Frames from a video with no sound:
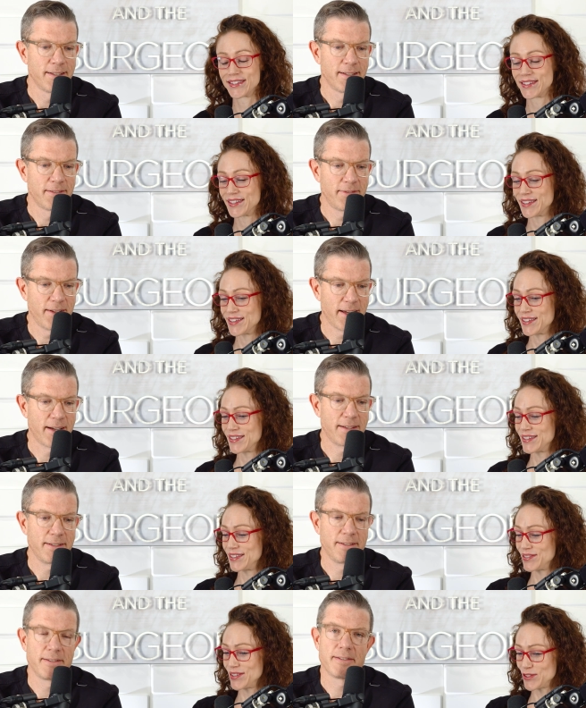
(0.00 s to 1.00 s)

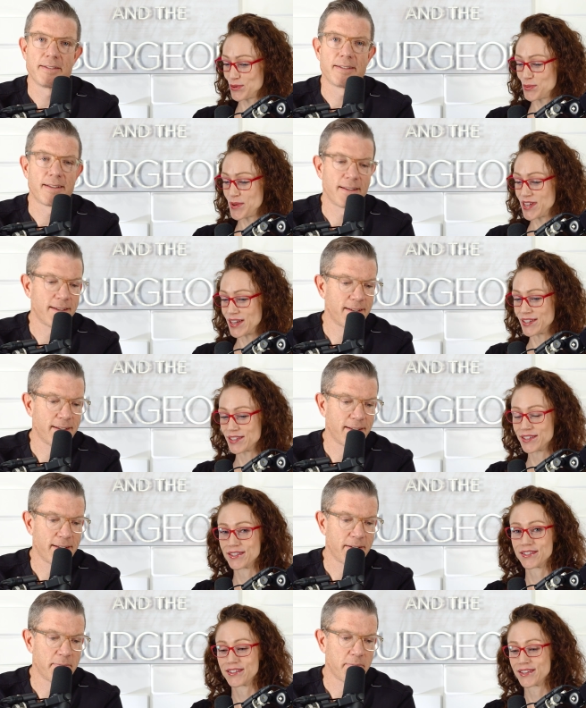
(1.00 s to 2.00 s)
Speaker 1: fat. That's with
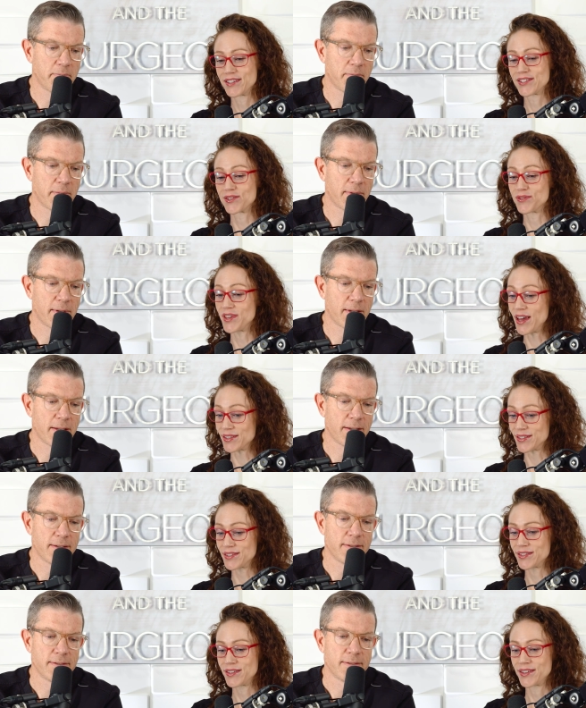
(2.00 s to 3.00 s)
ph. So
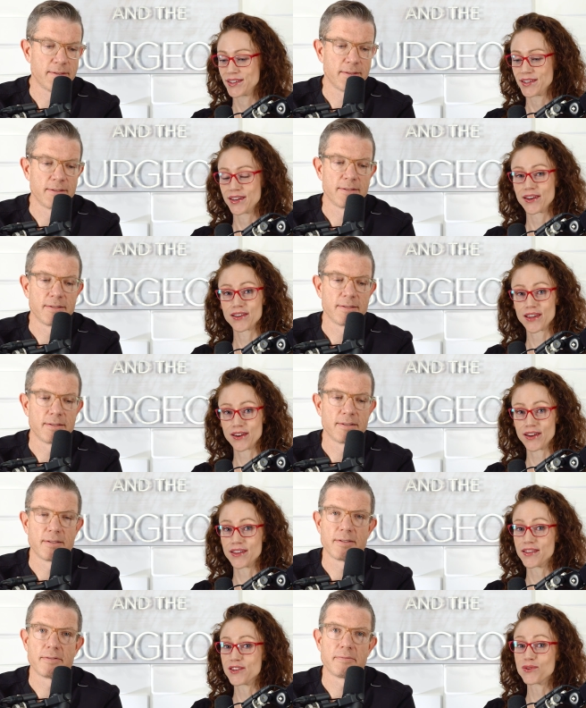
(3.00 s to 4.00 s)
yes,
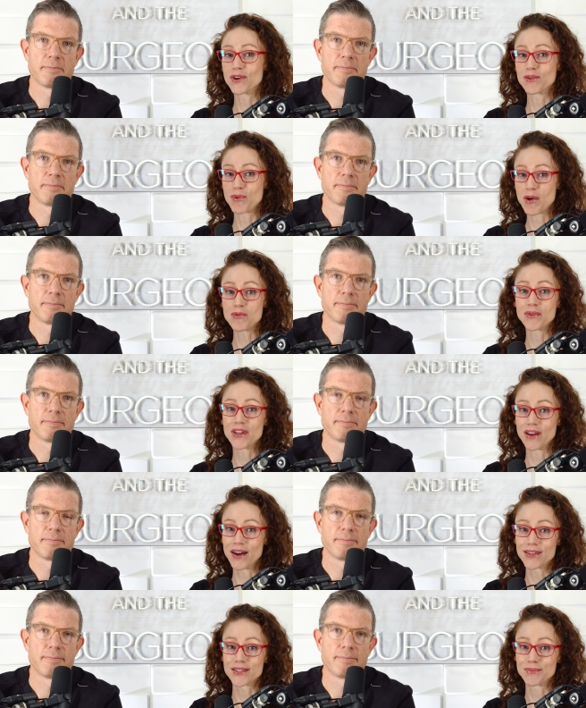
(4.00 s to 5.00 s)
Carrie, I think you are probably an
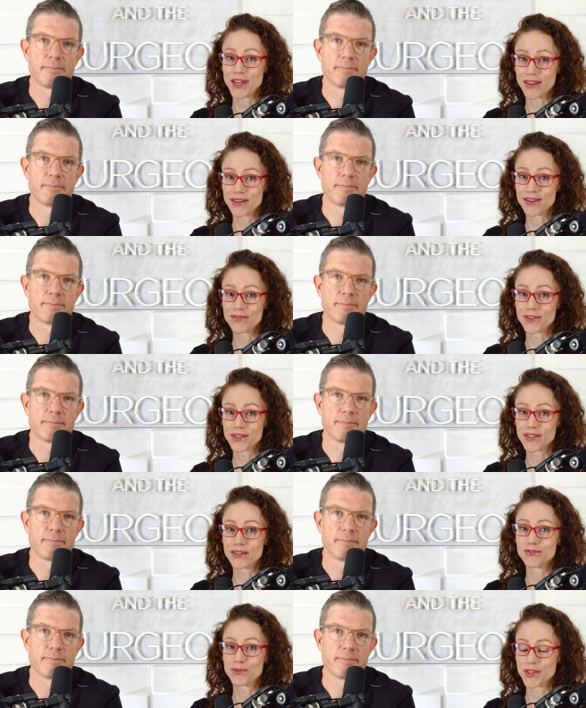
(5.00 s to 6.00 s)
awesome candidate for a
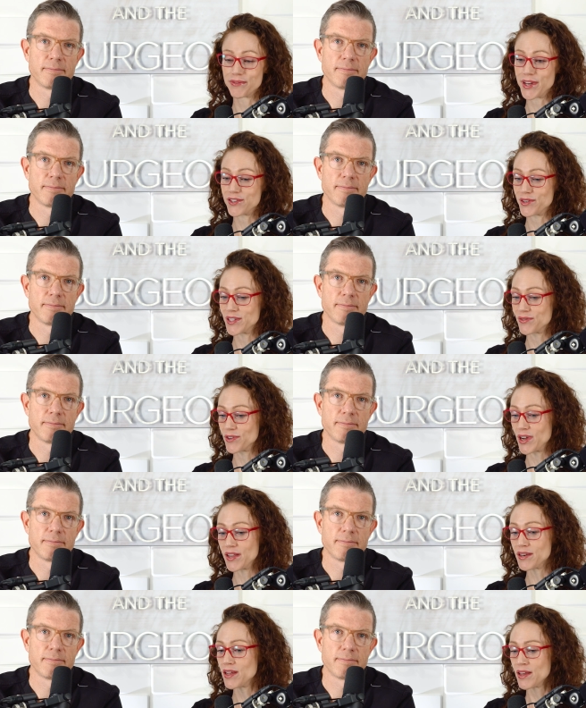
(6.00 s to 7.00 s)
lift with a fat transfer.
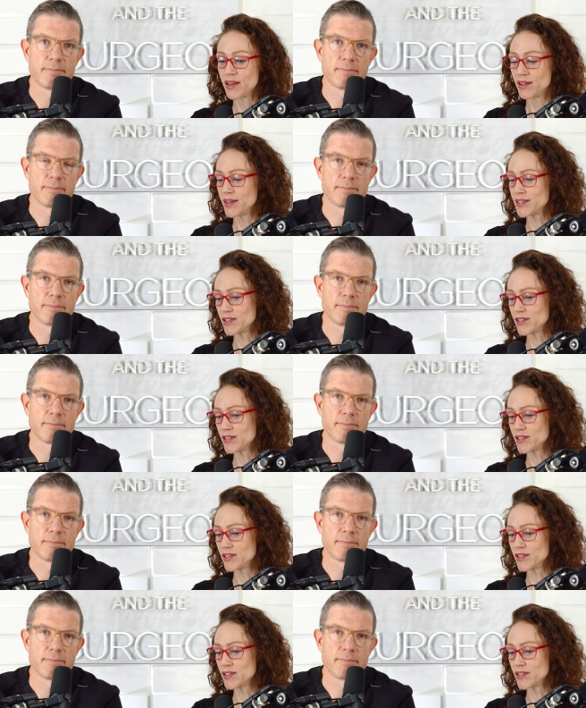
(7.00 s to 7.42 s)
And like